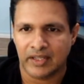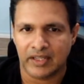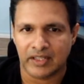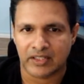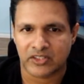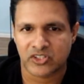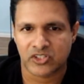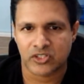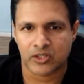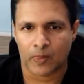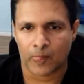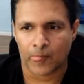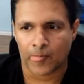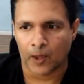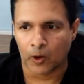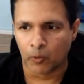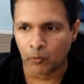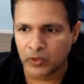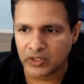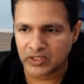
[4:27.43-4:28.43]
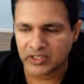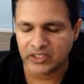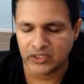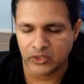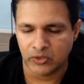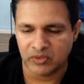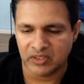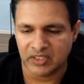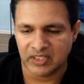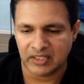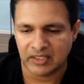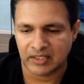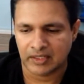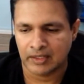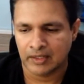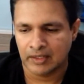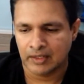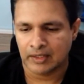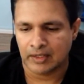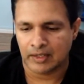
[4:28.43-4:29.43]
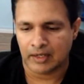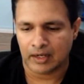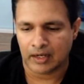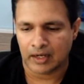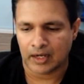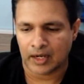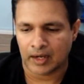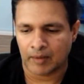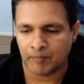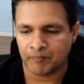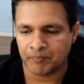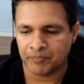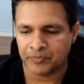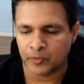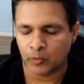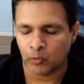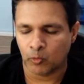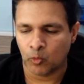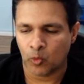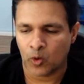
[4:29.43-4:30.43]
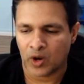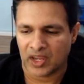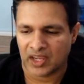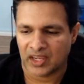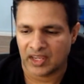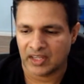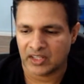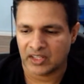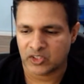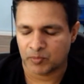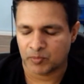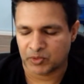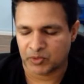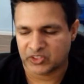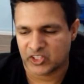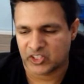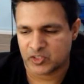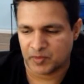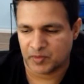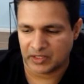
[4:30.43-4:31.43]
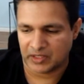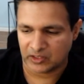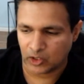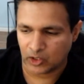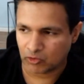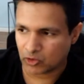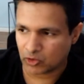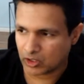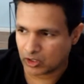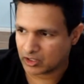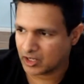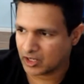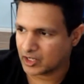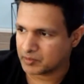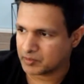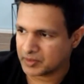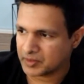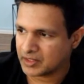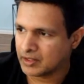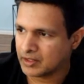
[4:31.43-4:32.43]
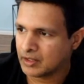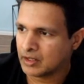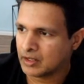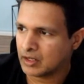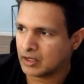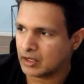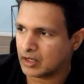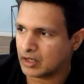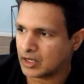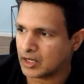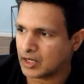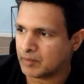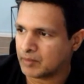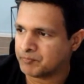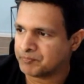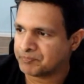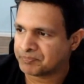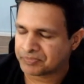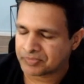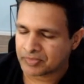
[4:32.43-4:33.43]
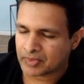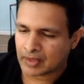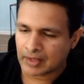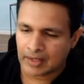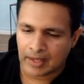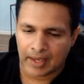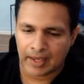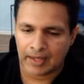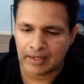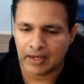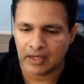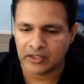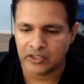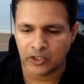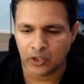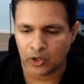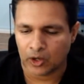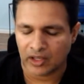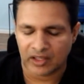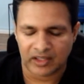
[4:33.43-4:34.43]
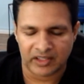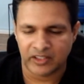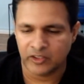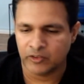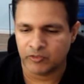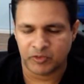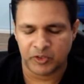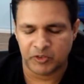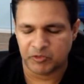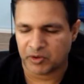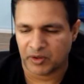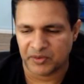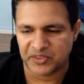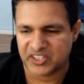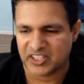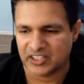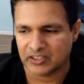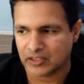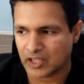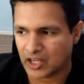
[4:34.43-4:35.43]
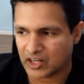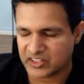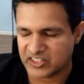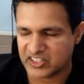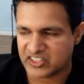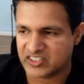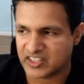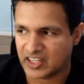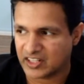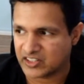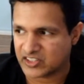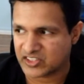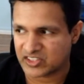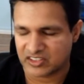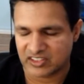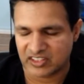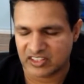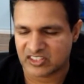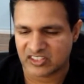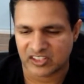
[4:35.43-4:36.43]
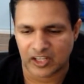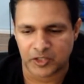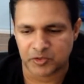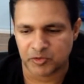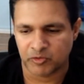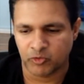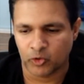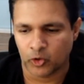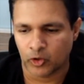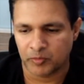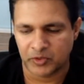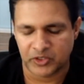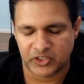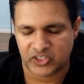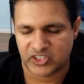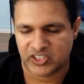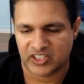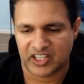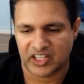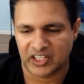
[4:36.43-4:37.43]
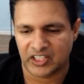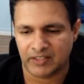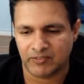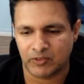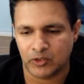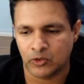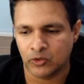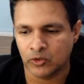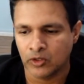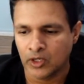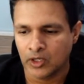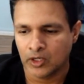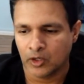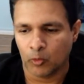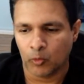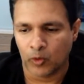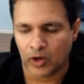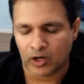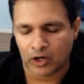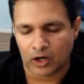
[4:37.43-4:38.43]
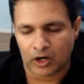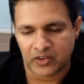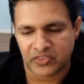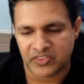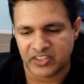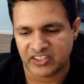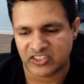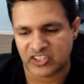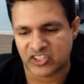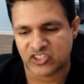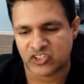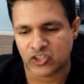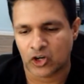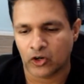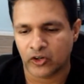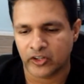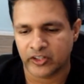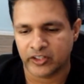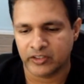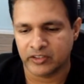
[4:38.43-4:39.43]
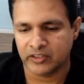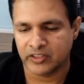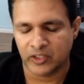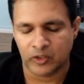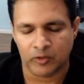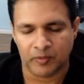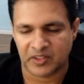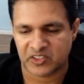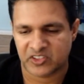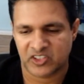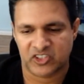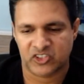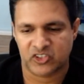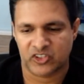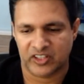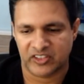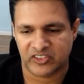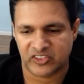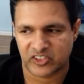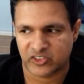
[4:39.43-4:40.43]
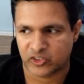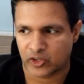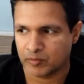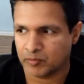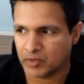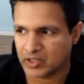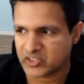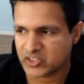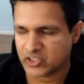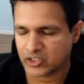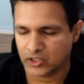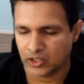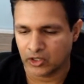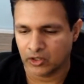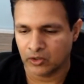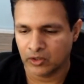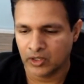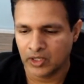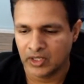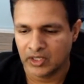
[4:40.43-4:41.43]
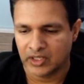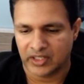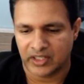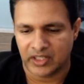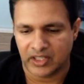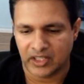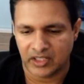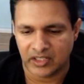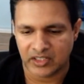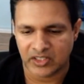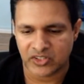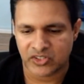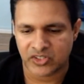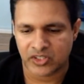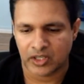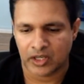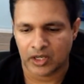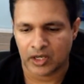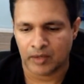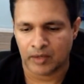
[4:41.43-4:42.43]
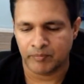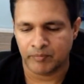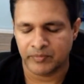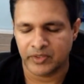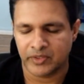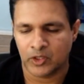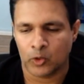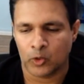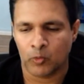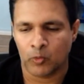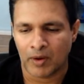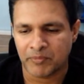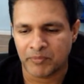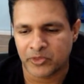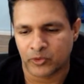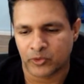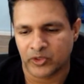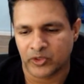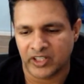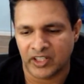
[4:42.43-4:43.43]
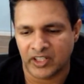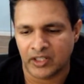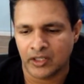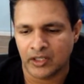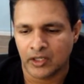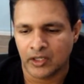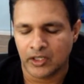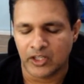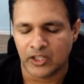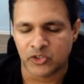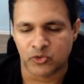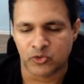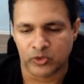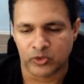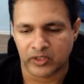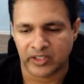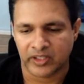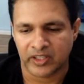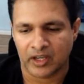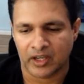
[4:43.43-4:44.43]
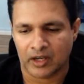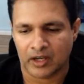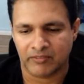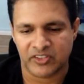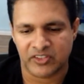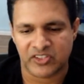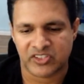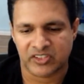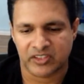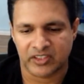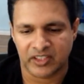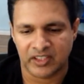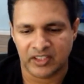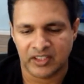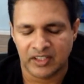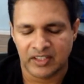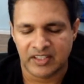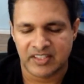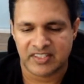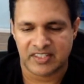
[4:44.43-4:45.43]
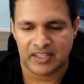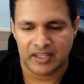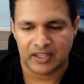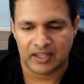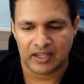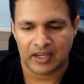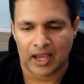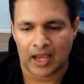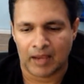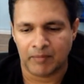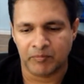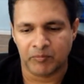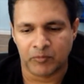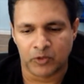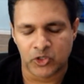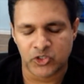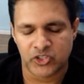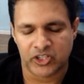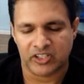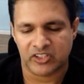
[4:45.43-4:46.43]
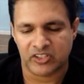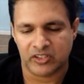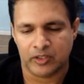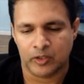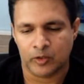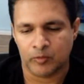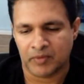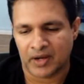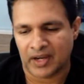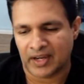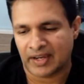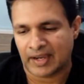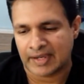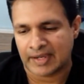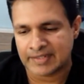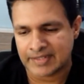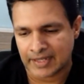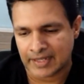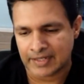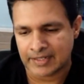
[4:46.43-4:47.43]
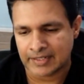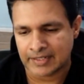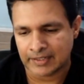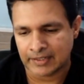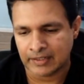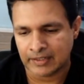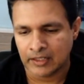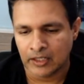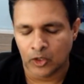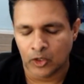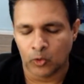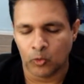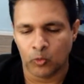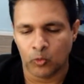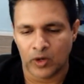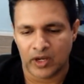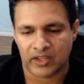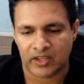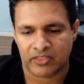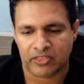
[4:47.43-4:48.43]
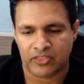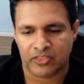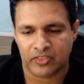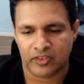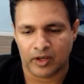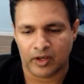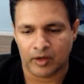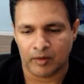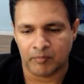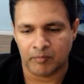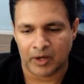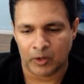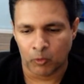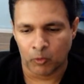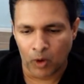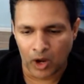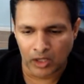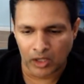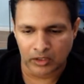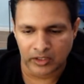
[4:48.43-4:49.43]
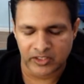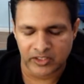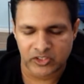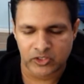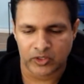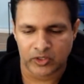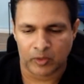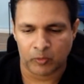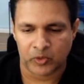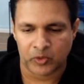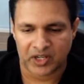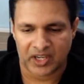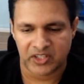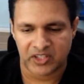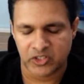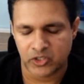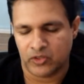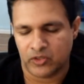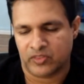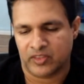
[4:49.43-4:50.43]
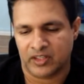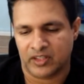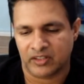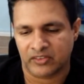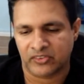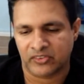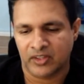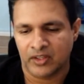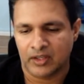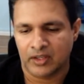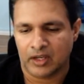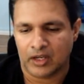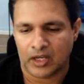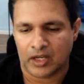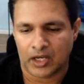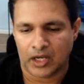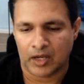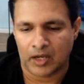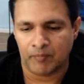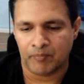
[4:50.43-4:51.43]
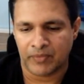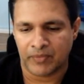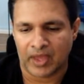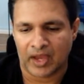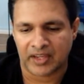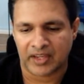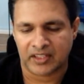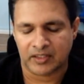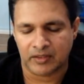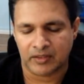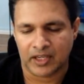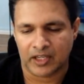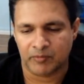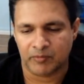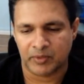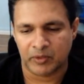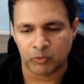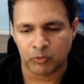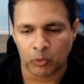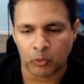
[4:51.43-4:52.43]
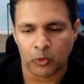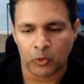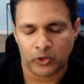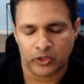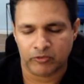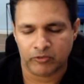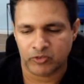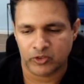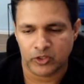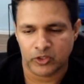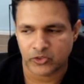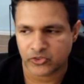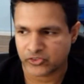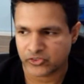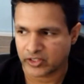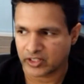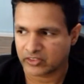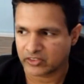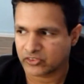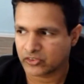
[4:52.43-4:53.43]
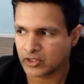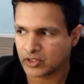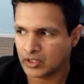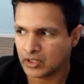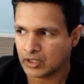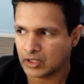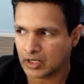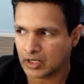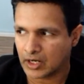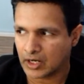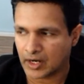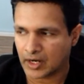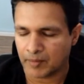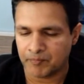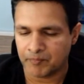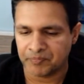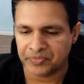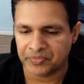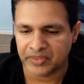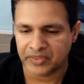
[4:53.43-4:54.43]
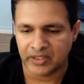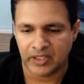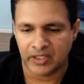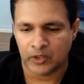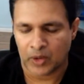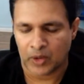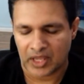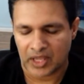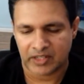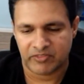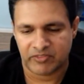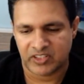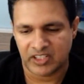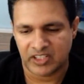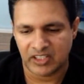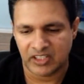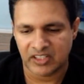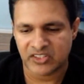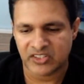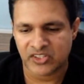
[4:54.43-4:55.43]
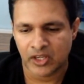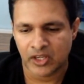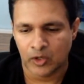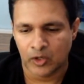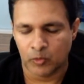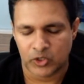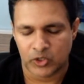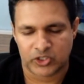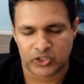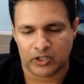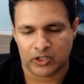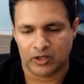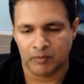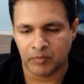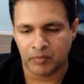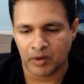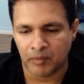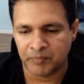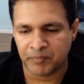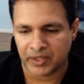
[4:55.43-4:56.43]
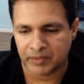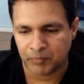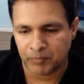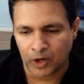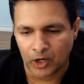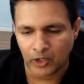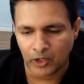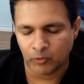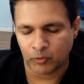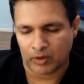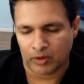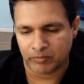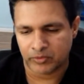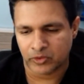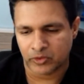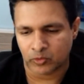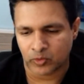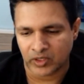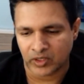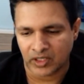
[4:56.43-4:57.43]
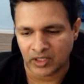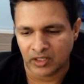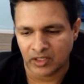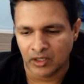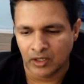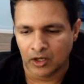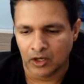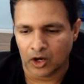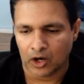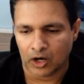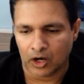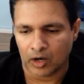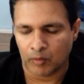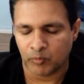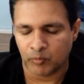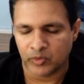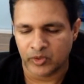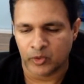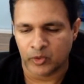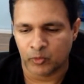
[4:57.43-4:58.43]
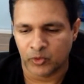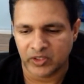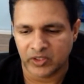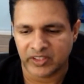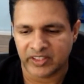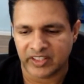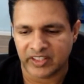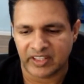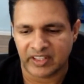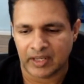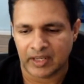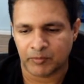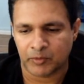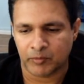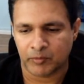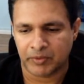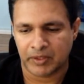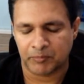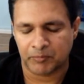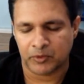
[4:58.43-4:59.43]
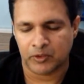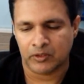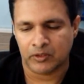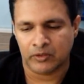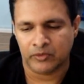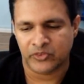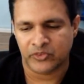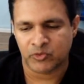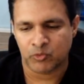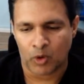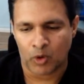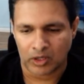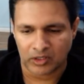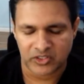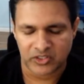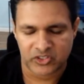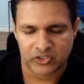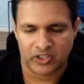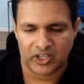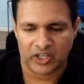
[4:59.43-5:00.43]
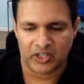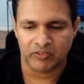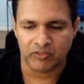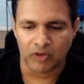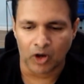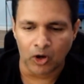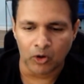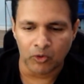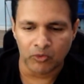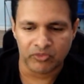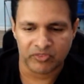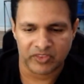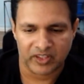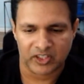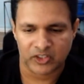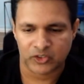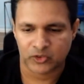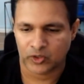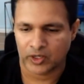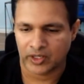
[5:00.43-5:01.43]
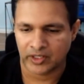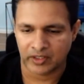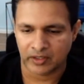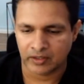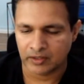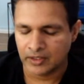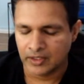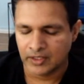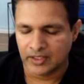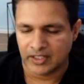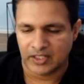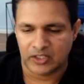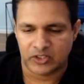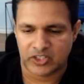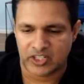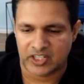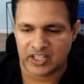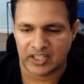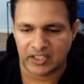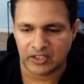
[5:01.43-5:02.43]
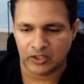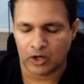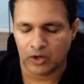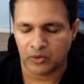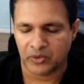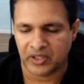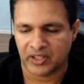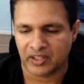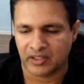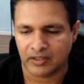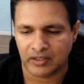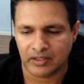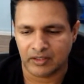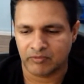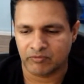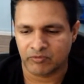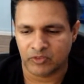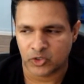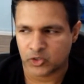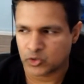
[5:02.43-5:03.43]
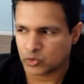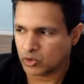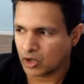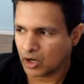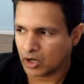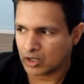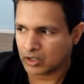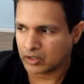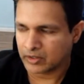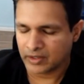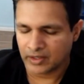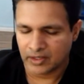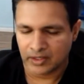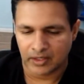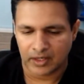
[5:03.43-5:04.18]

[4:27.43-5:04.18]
it's a really unique um, way to participate in the overall economy. Um, and, and, you know, you've, you've probably seen a lot of these data and slides before, but just to kind of give you where our thesis started, you know, about six or eight, six or eight months ago, is um, you know, Web three is really obviously saying I'm merging you know my identity with uh, my wallet so that when I do things, um, I can kind of be rewarded for those things. Um, you know, NFTs, which are a, a big part of Web3, um, you really enable people's wallets to kind of own things, right? And today, owning virtual art,